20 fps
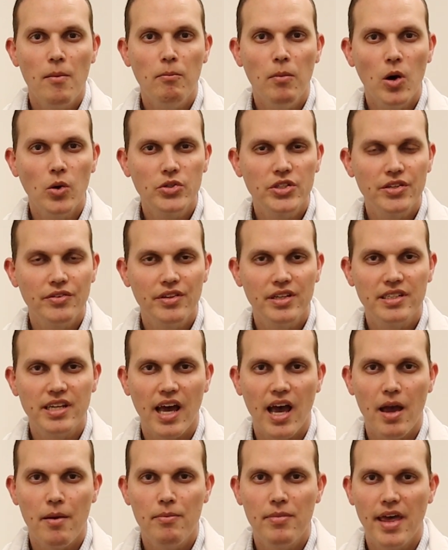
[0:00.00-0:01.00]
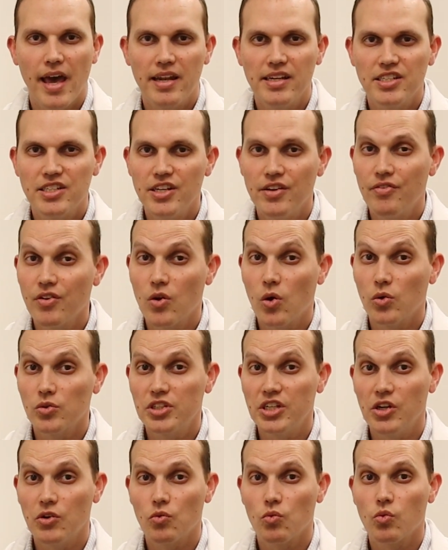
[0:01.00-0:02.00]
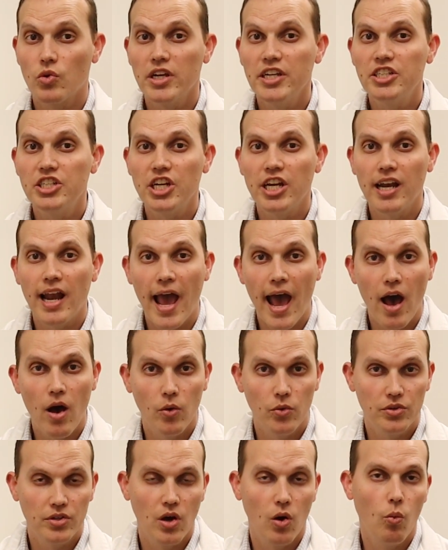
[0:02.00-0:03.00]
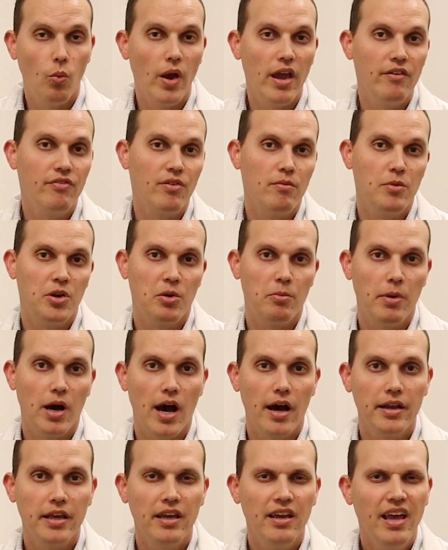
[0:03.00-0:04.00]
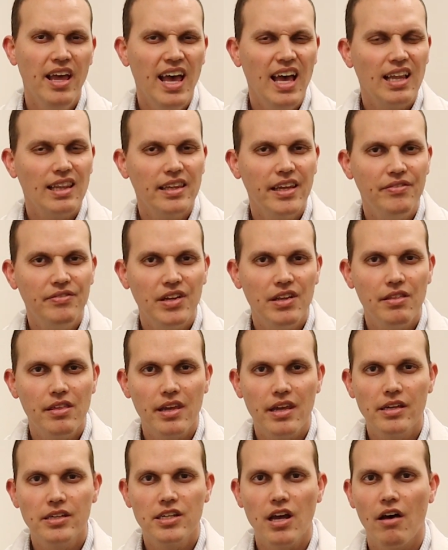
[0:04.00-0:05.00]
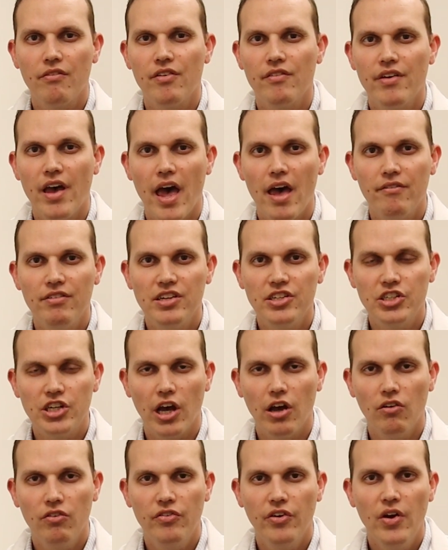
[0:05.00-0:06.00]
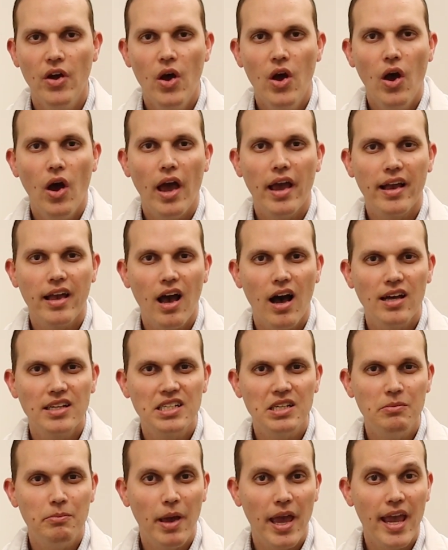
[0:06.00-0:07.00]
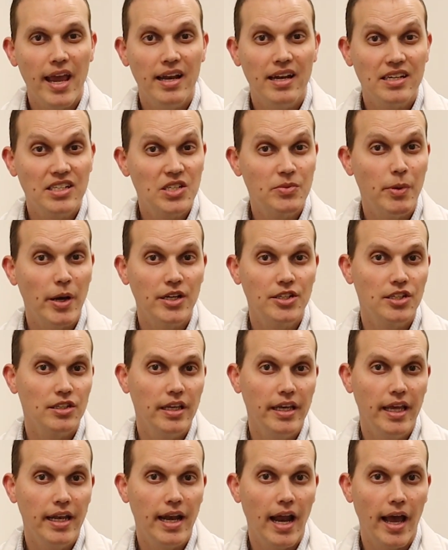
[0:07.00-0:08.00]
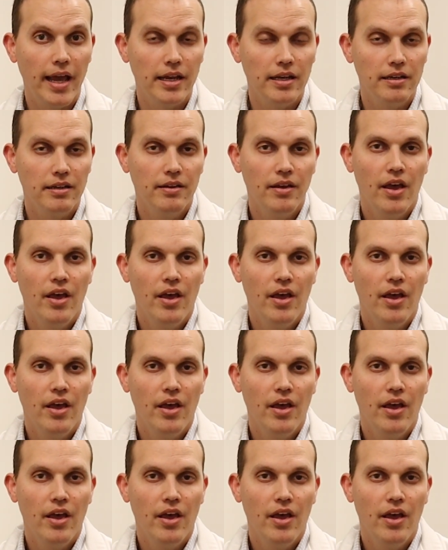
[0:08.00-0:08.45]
Most of the time, that is difficulty reaching out away from your body, lifting things off of a heavy shelf, and causing pain, especially at night.